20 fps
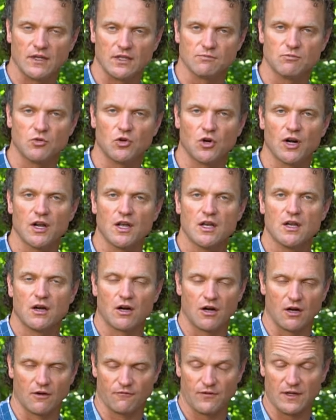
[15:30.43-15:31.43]
more,
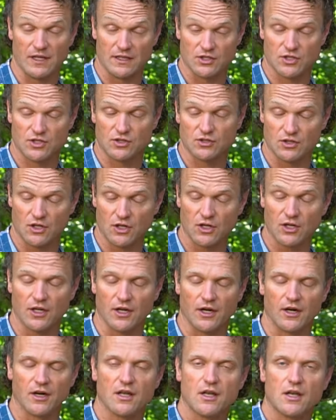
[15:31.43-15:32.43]
or it fails
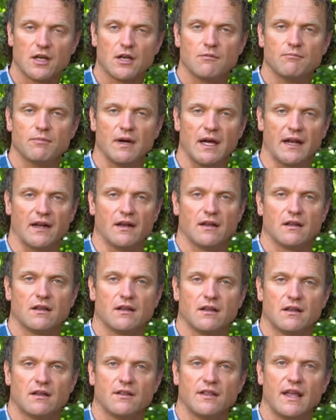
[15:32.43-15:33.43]
earlier, but
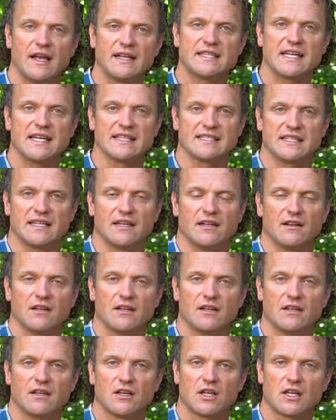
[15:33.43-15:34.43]
they test it
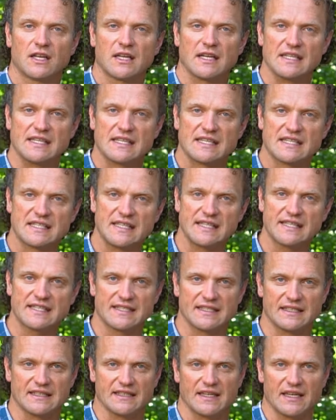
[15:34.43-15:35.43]

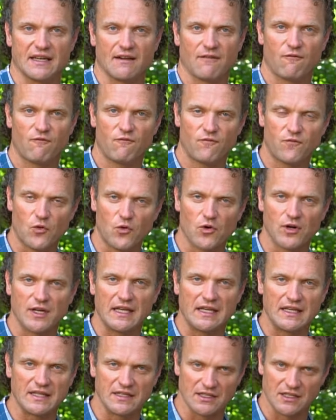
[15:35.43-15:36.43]
consistently.
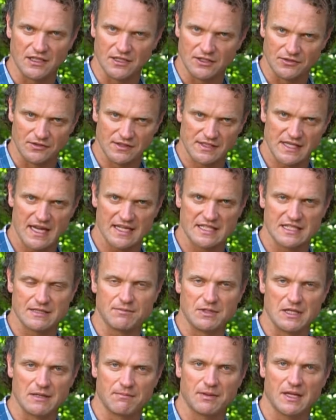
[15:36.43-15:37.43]
40 kilonewtons has
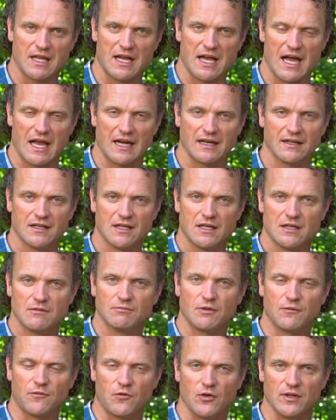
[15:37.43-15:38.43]
to be applied
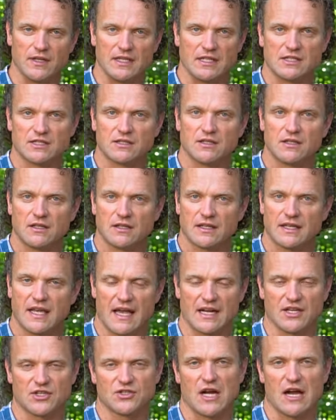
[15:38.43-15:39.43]
before this
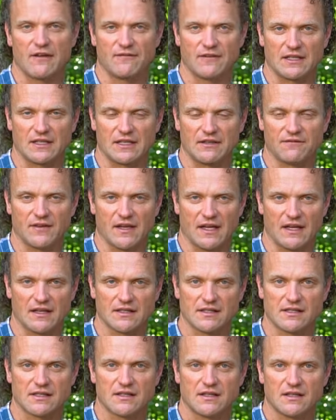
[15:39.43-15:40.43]
catastrophically
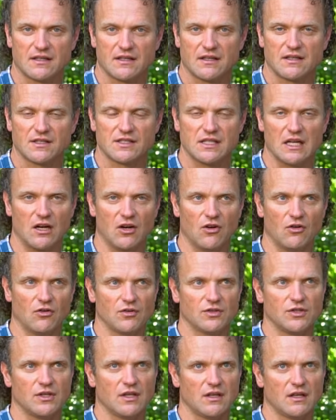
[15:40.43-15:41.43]
fails.
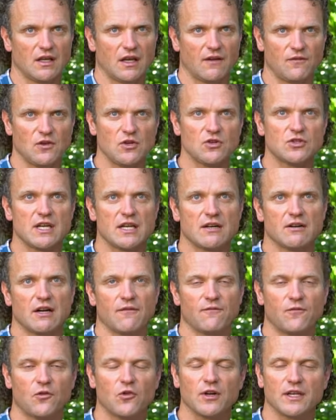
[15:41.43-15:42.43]
So if you
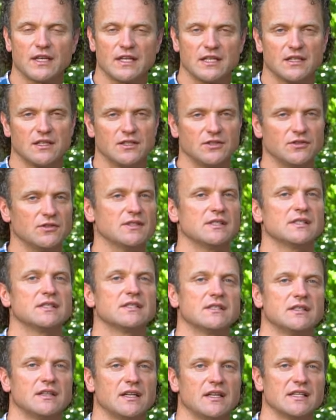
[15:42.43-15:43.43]
generate 40
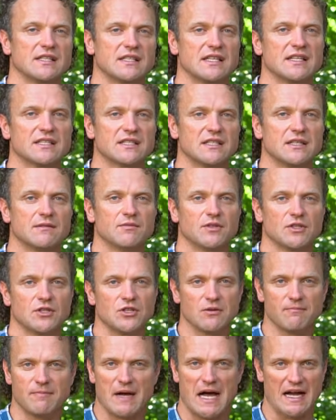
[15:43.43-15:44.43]
kilonewtons in a system,
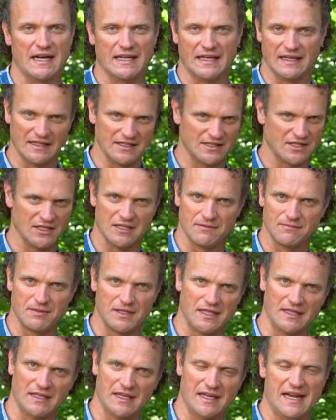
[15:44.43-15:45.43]
your body is going to
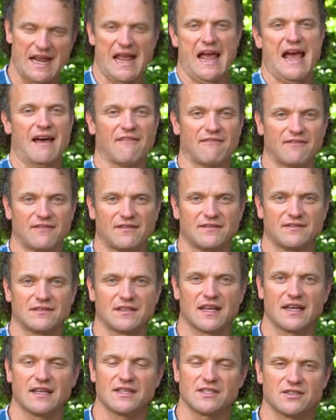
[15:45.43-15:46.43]
be in half.
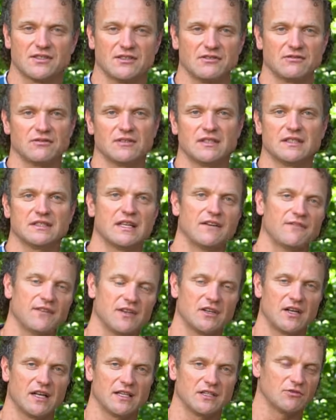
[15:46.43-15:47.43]
Okay, so you
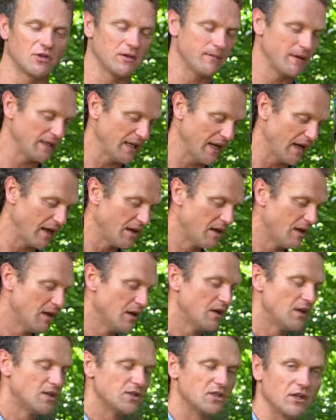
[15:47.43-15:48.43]
definitely don't have to worry about that.
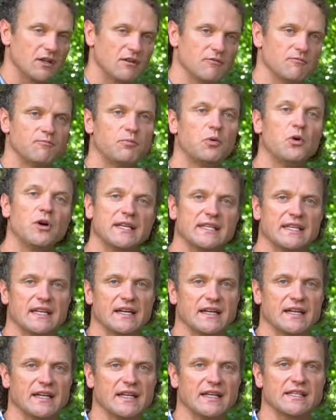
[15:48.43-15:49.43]
So the point
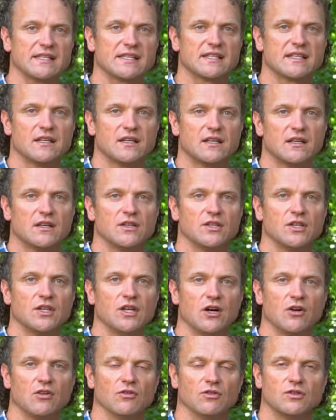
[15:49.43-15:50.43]
there is,
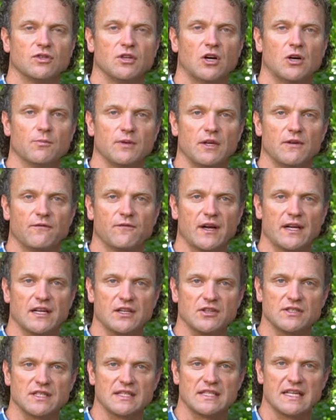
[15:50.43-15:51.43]
you know, don't be afraid
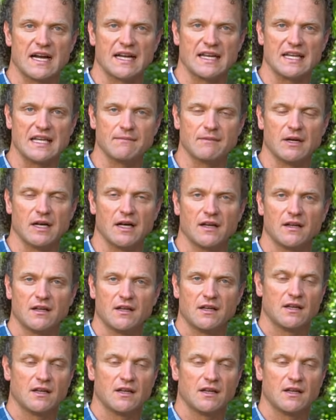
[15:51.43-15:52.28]
to use a Dyneema.